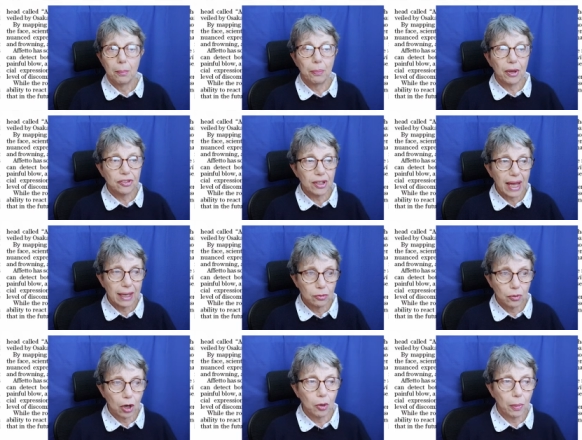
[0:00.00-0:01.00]
But a
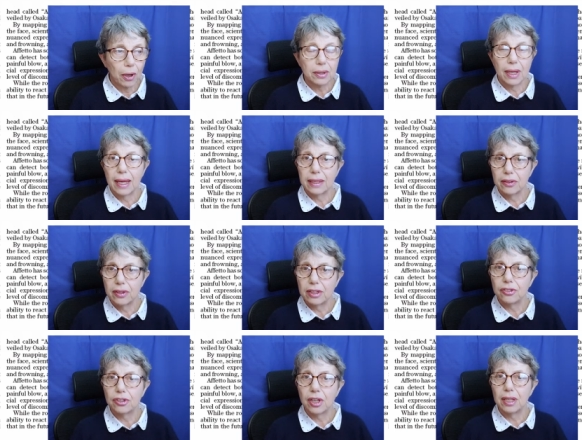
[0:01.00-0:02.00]
robot like
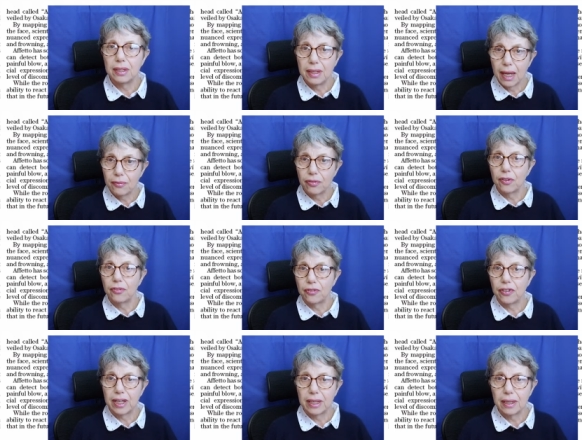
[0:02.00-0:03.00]
this can never
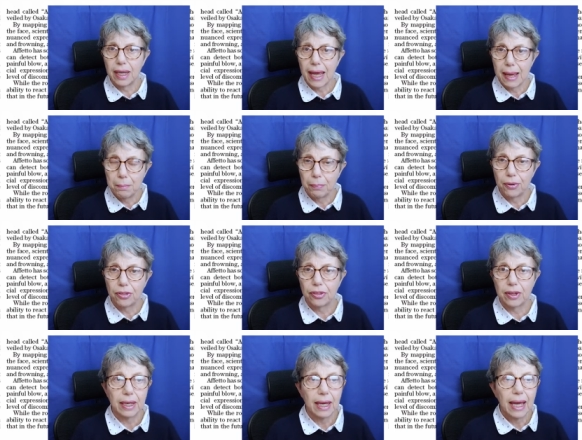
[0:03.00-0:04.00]
feel
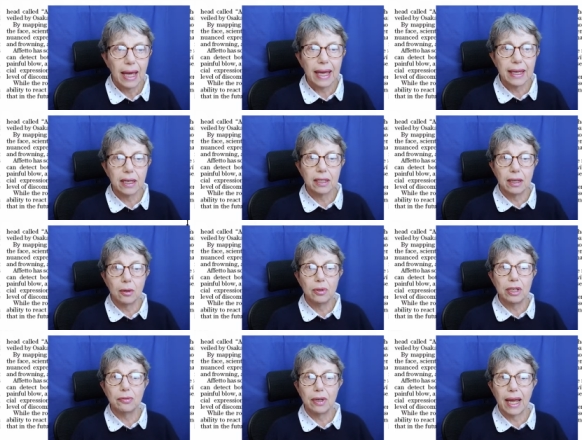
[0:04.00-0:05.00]
empathy. It can
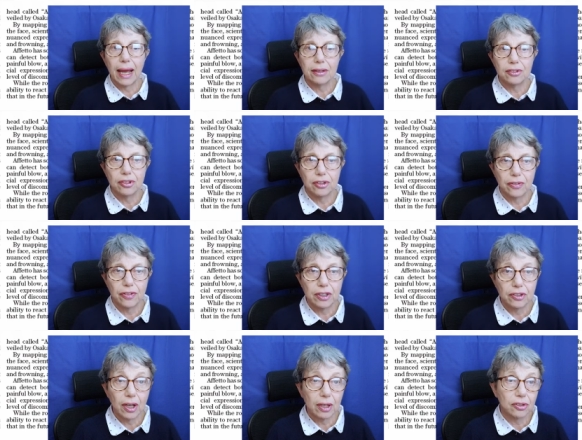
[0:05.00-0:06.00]
only react as if
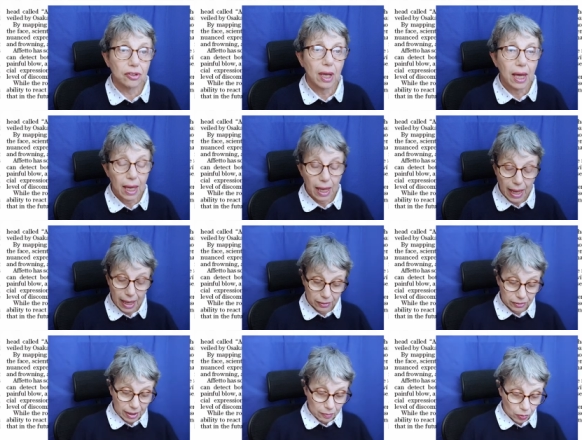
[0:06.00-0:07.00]
it does.
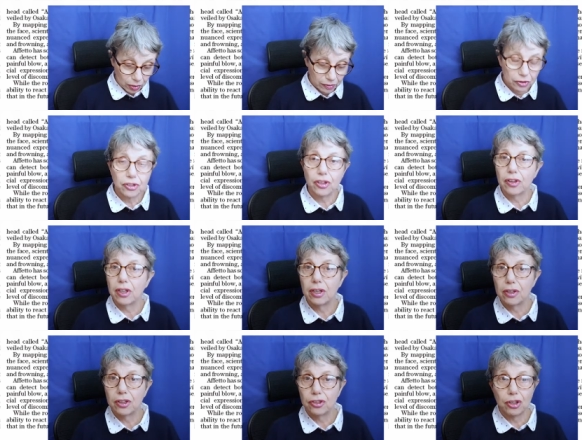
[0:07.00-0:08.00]
And then we're into
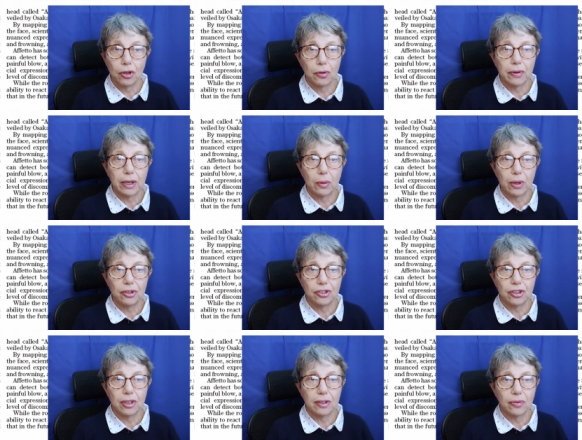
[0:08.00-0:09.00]
the, the Turing
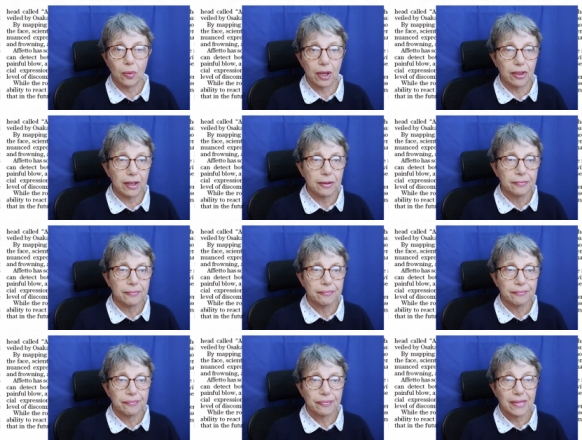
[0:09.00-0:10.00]
question of whether
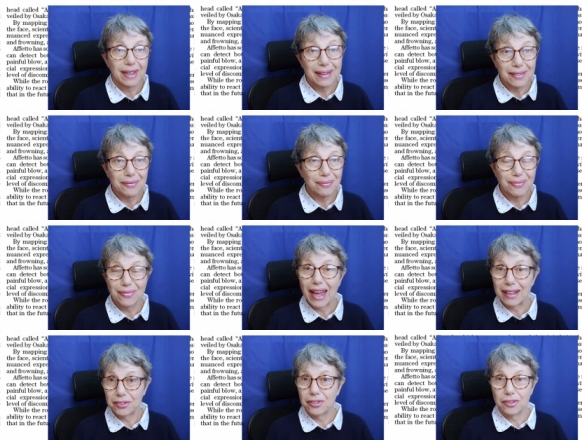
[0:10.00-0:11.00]

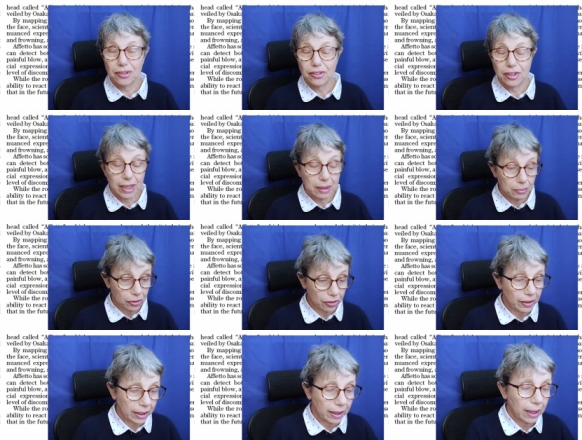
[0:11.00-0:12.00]
that's the same
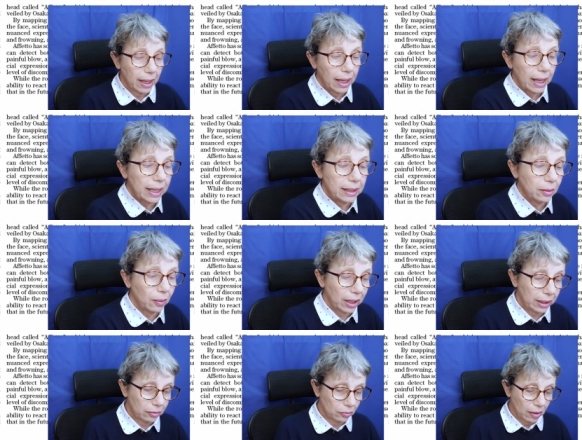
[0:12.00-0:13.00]
thing.
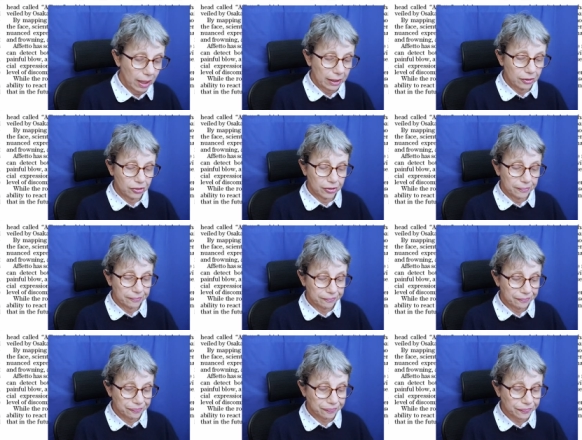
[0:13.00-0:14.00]
Anyway, right.
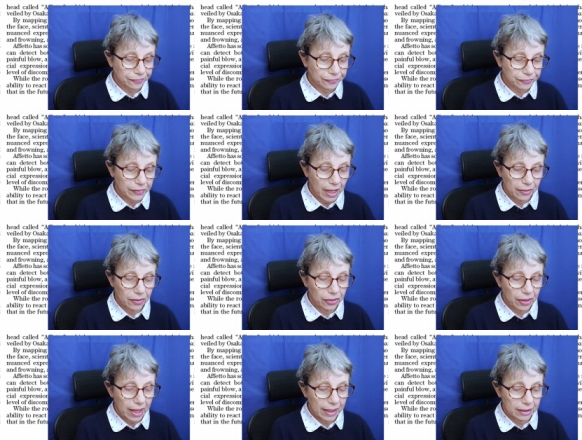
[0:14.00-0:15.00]
And
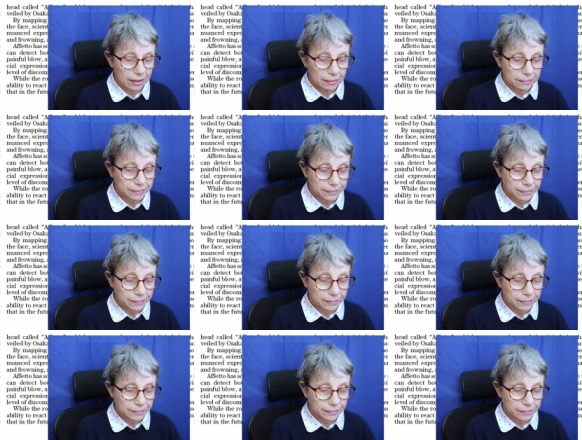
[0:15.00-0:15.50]
then